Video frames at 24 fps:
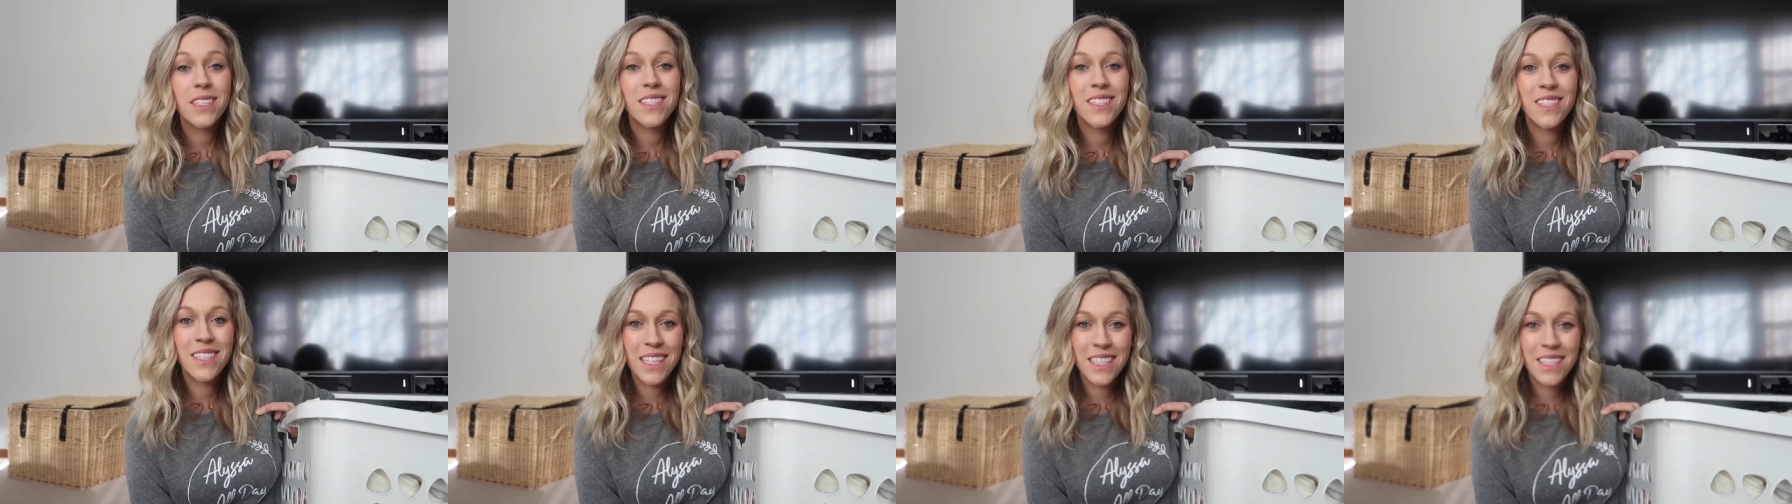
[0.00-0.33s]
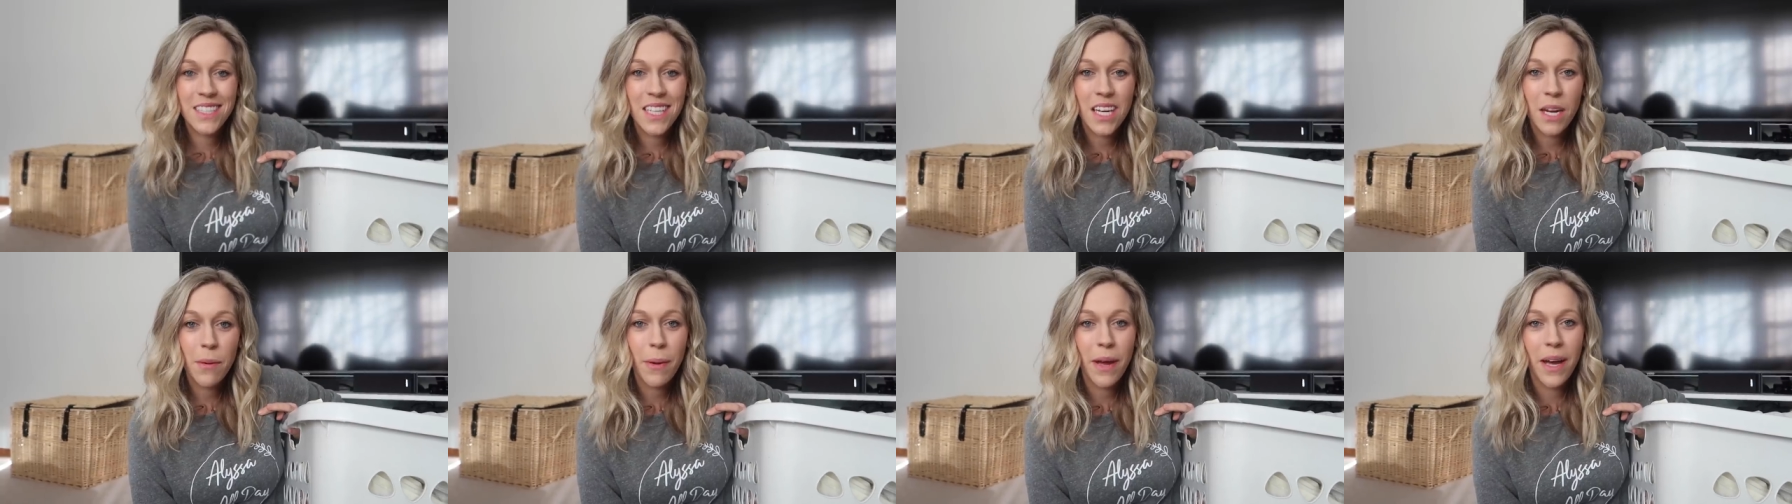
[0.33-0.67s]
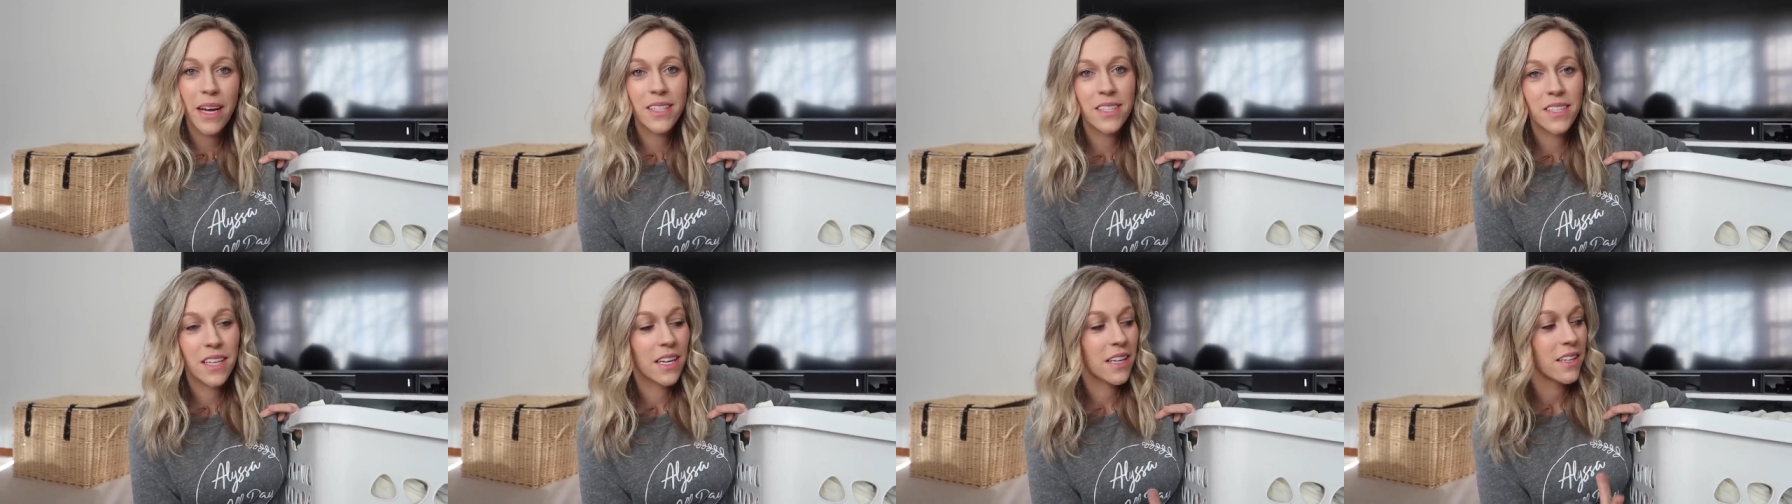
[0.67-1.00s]
sits in a
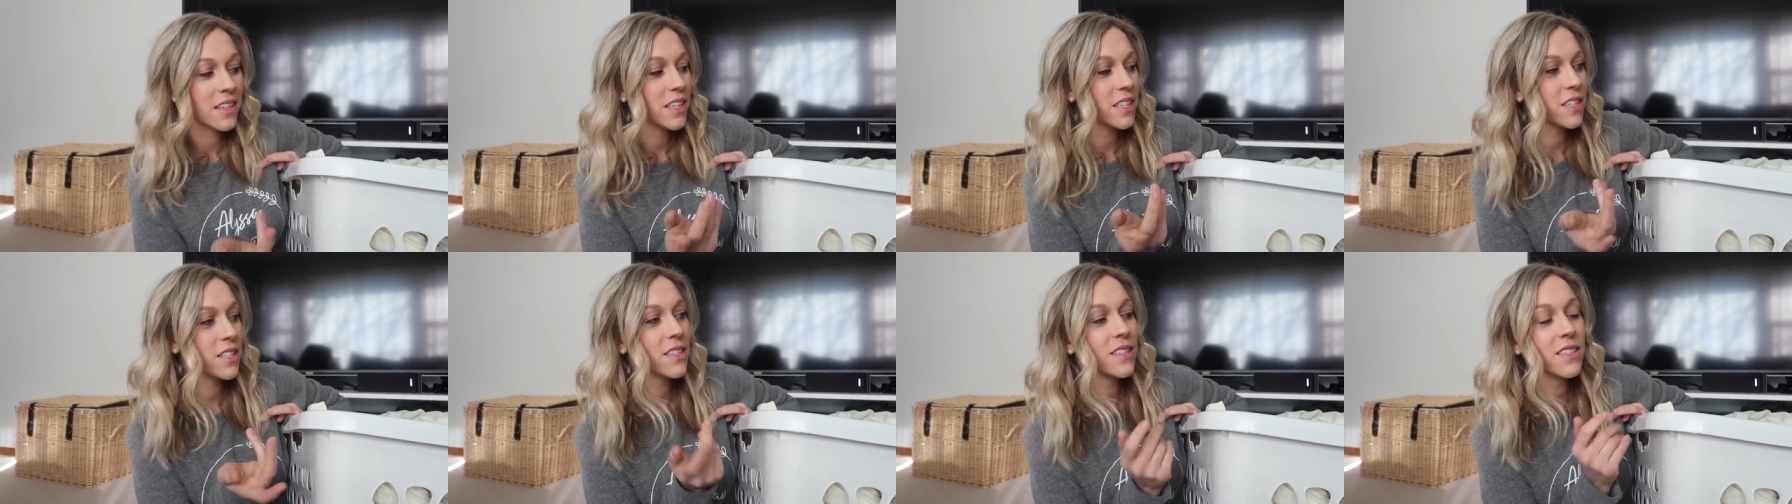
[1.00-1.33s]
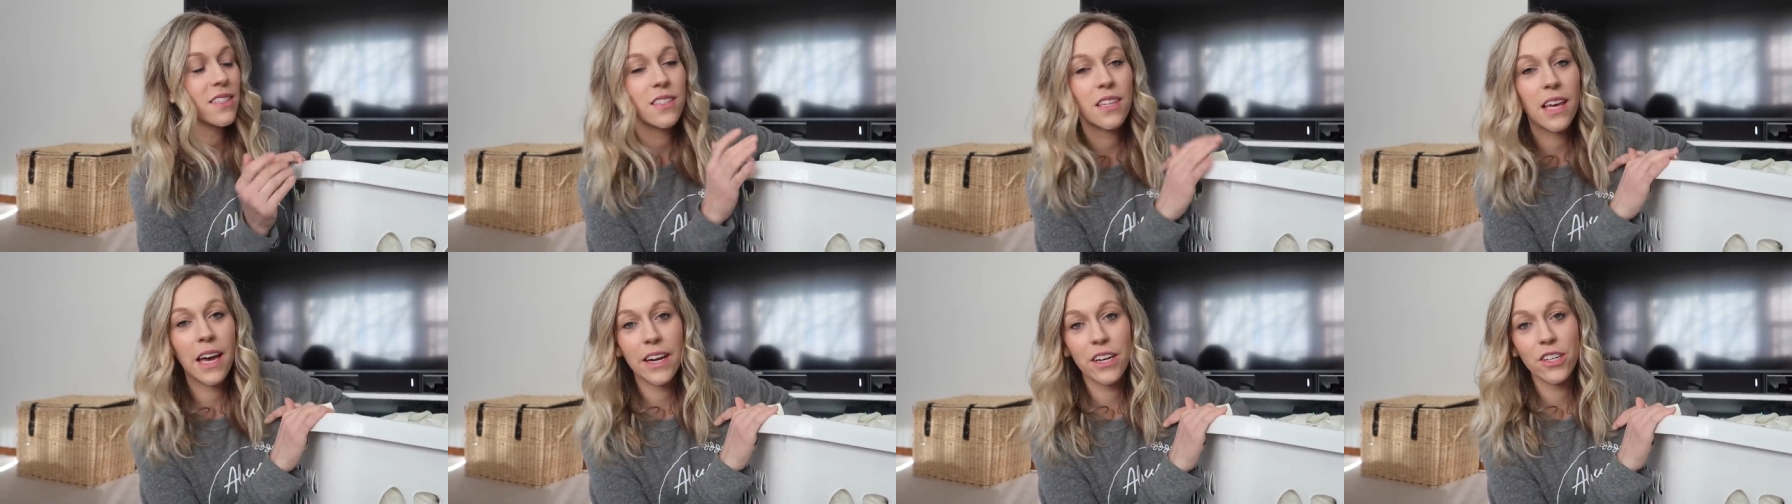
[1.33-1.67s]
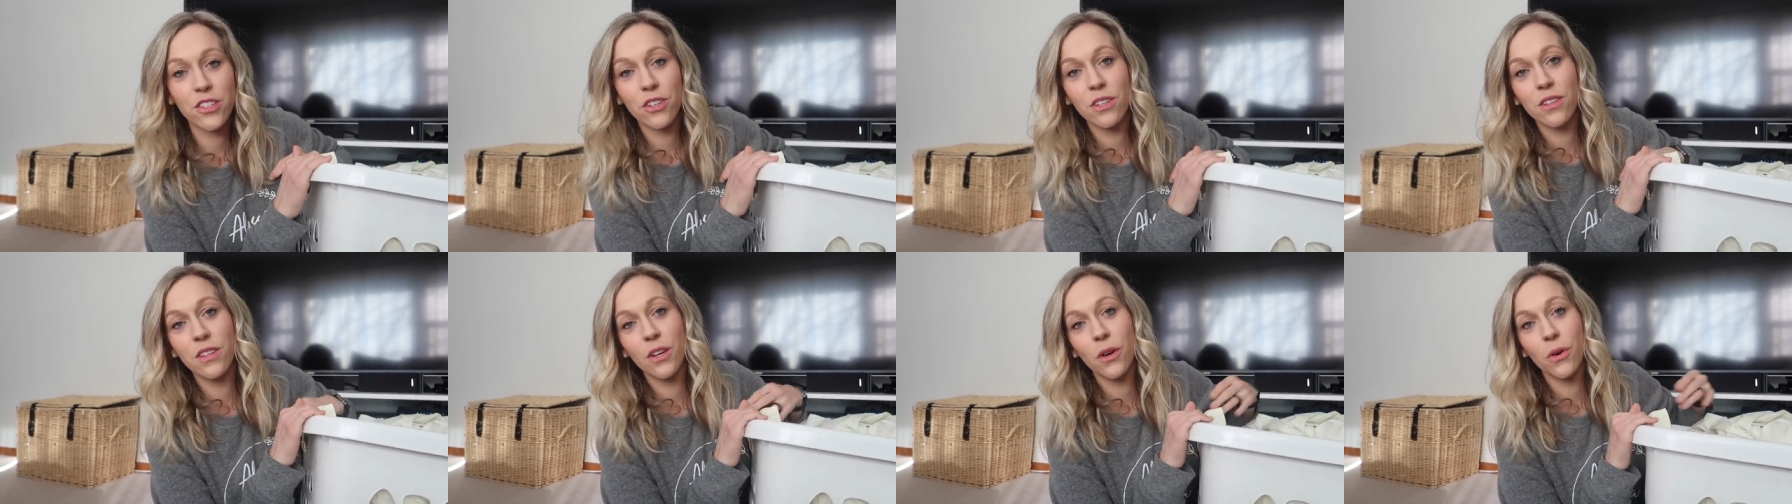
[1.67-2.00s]
basket. This is
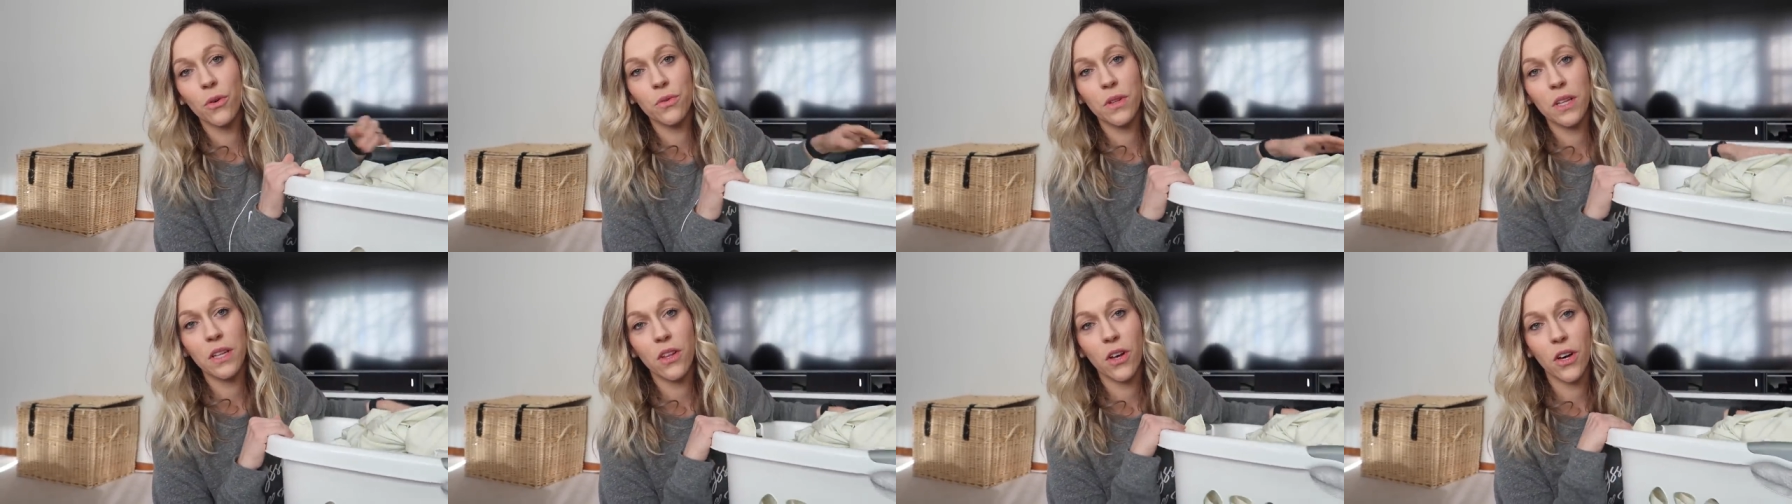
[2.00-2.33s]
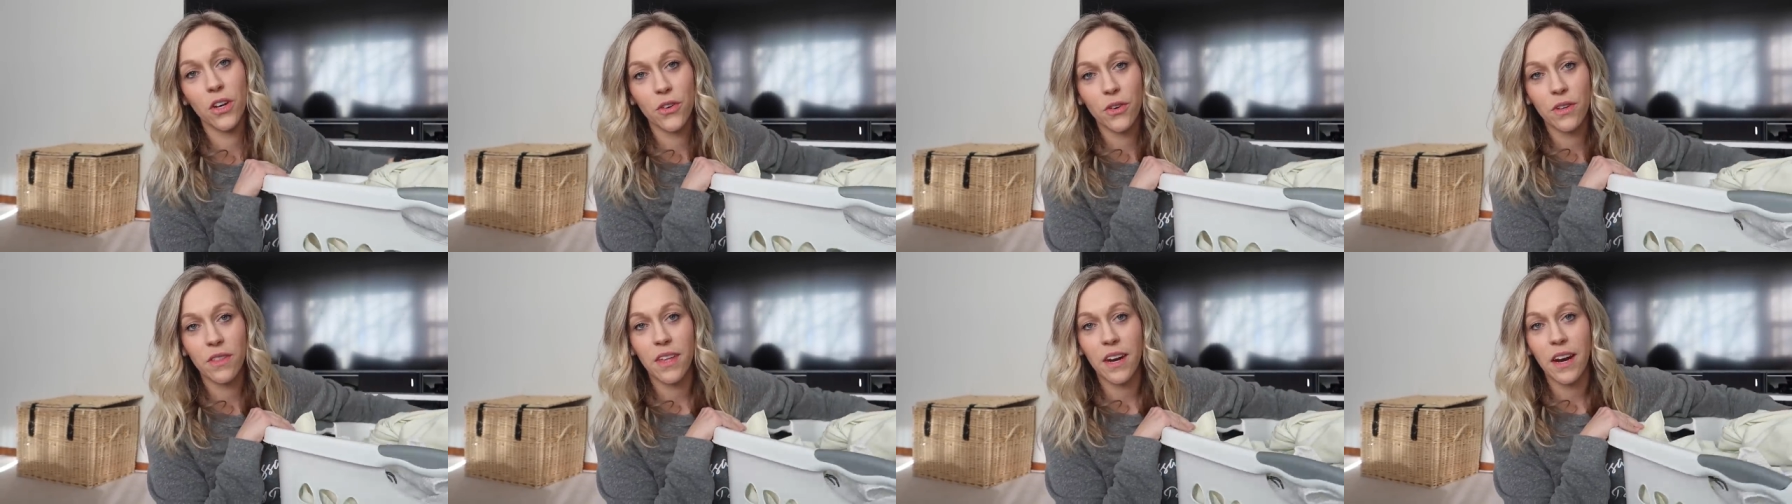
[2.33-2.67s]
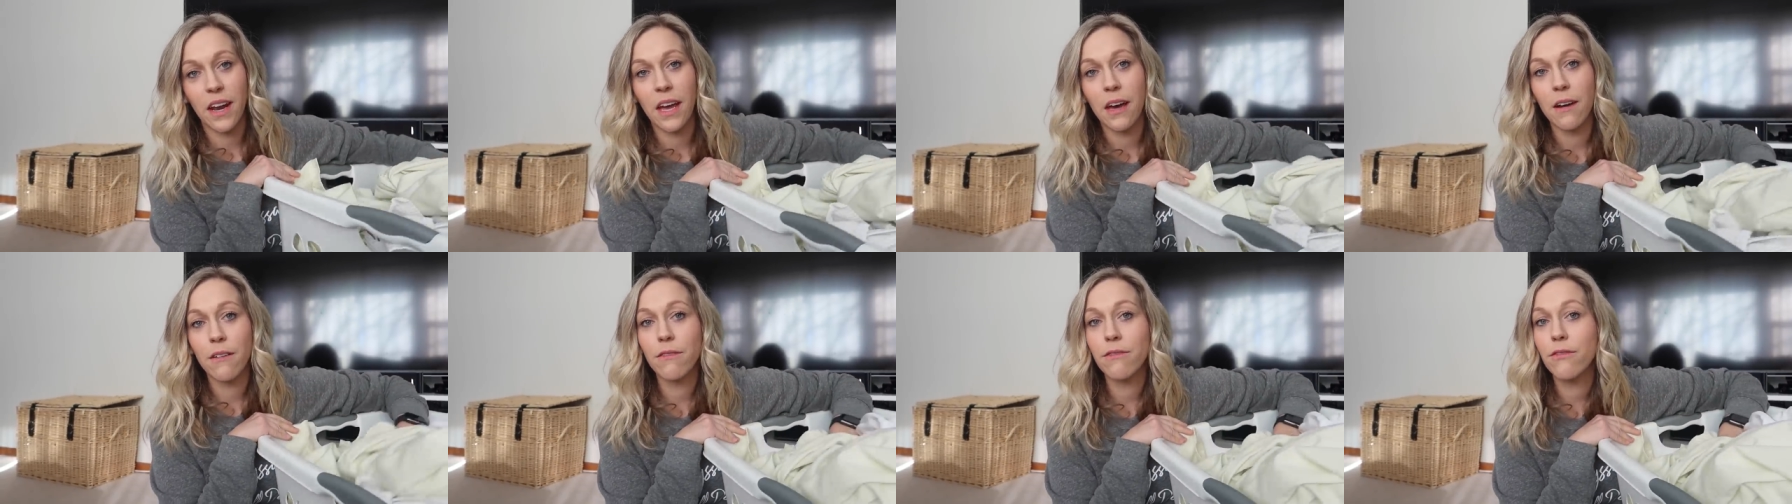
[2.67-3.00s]
actually the only laundry that I
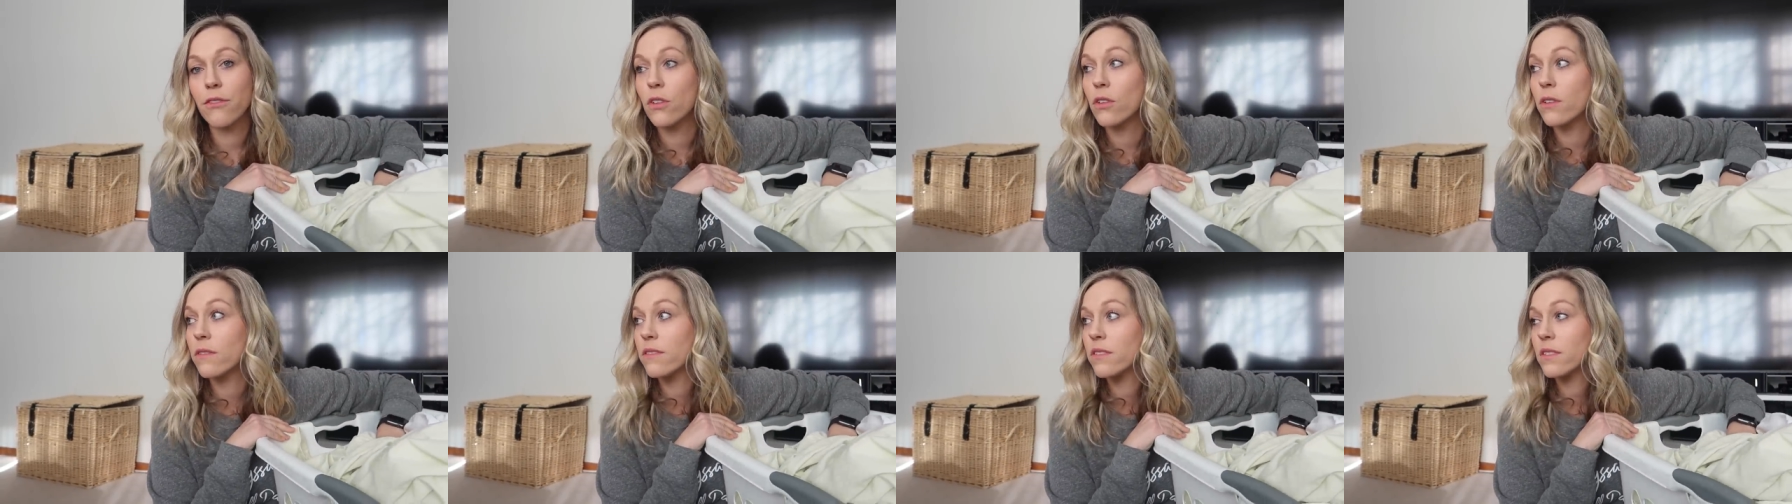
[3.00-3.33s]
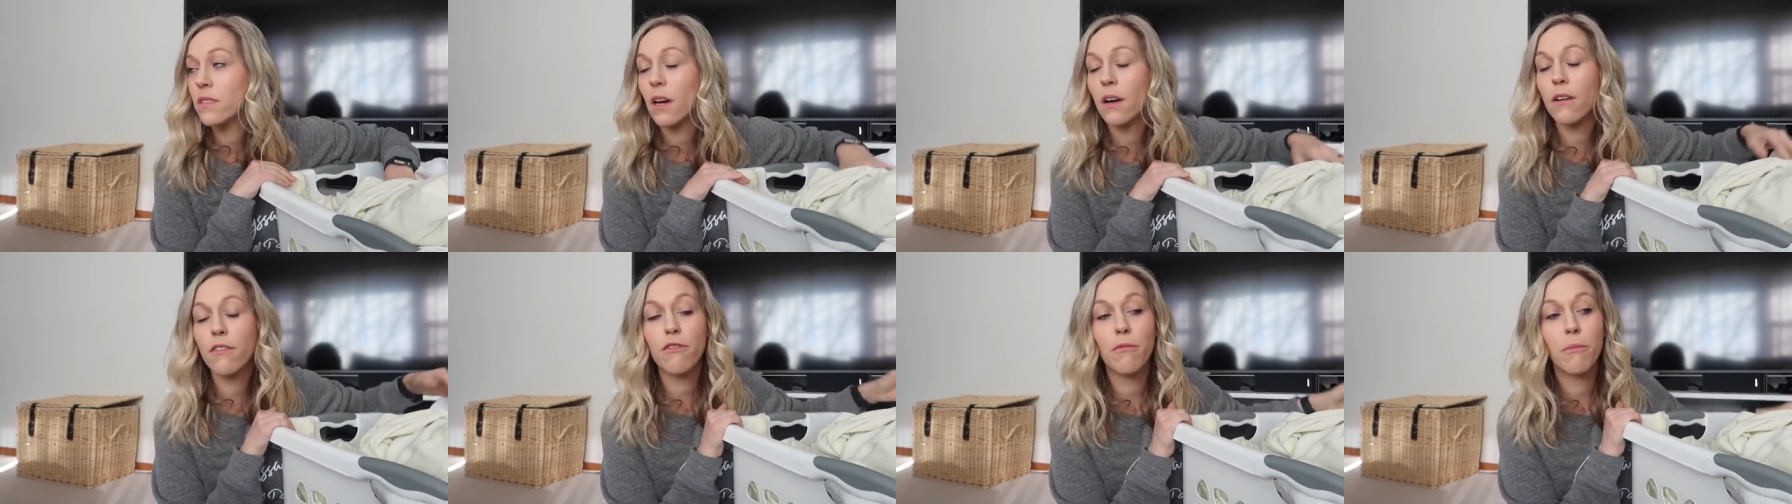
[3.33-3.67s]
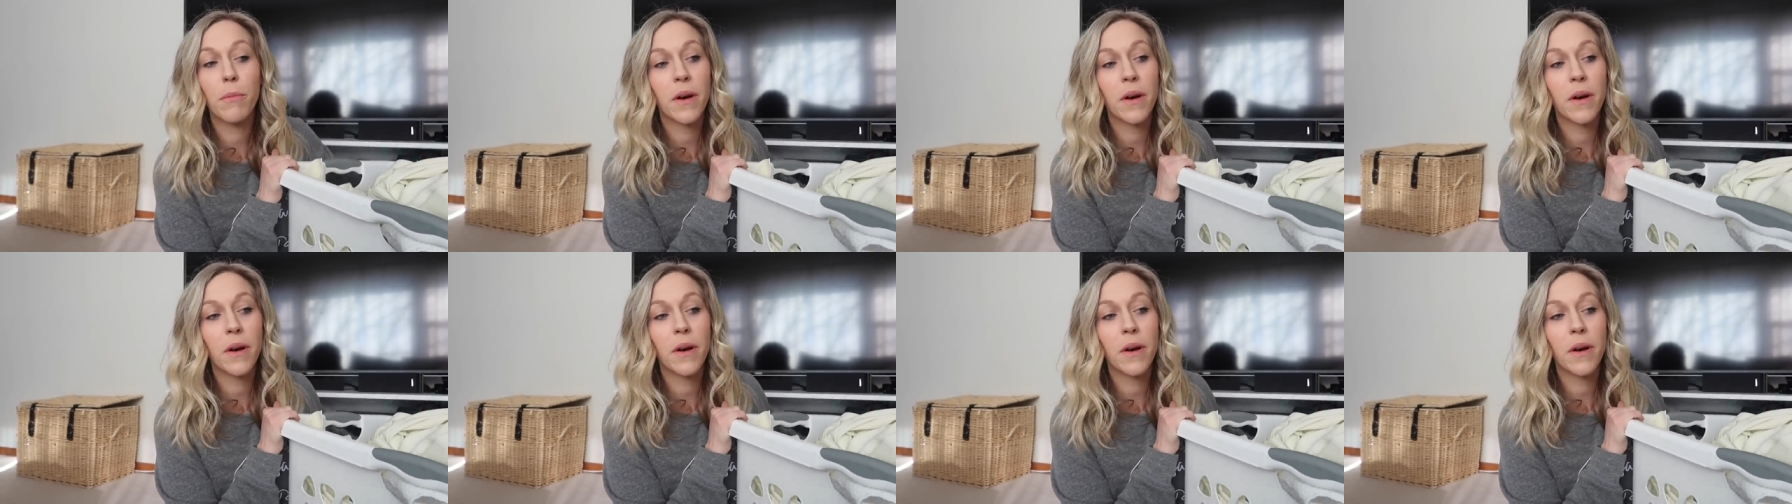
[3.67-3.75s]
have full of stuff.